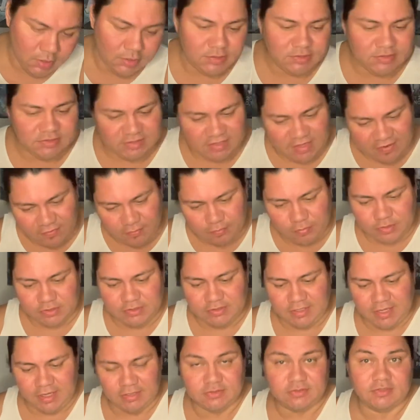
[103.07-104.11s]

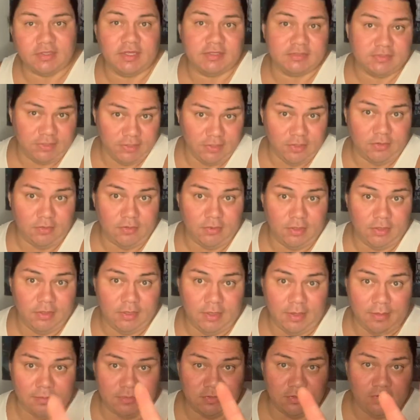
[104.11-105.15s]
7%, so that's a good one.
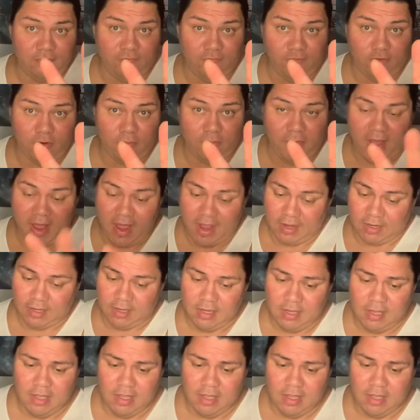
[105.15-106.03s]
Comes in a four pack.